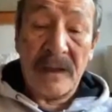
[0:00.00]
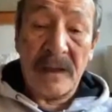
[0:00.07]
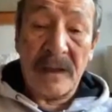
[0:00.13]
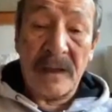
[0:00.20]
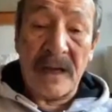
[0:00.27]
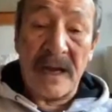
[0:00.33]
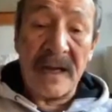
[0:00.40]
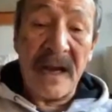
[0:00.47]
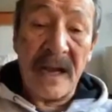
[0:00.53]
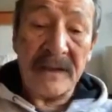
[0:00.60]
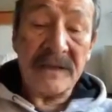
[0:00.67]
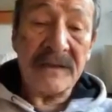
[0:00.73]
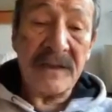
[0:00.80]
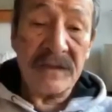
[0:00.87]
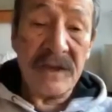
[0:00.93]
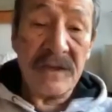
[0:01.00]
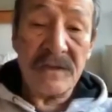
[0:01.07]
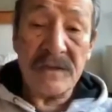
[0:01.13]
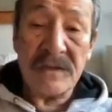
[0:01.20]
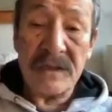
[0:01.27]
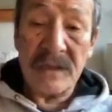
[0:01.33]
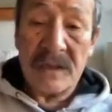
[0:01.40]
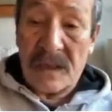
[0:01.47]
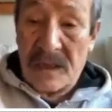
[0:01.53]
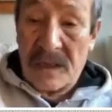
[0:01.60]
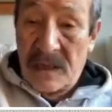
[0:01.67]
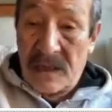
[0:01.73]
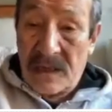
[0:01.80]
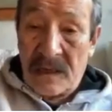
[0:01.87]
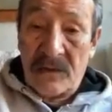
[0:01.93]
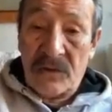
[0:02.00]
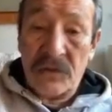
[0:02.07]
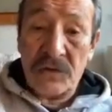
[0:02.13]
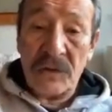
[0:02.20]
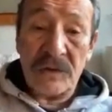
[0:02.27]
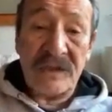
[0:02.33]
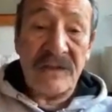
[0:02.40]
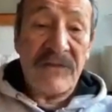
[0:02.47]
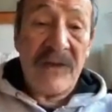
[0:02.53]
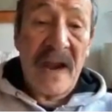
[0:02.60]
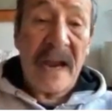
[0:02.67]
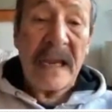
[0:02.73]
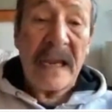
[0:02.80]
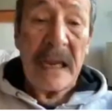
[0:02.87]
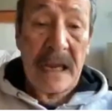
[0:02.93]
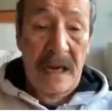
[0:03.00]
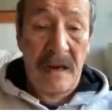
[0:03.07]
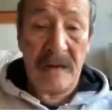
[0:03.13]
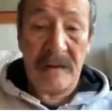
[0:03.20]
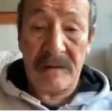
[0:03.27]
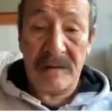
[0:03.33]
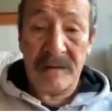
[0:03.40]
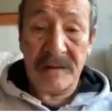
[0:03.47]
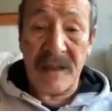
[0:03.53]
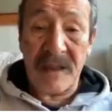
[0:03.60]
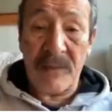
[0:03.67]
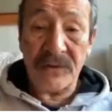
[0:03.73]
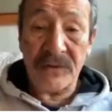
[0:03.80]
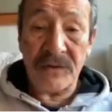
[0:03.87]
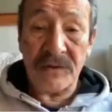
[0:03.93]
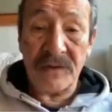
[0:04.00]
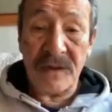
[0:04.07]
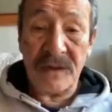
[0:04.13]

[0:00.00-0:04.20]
ga re han the suggestion chi You should define number two,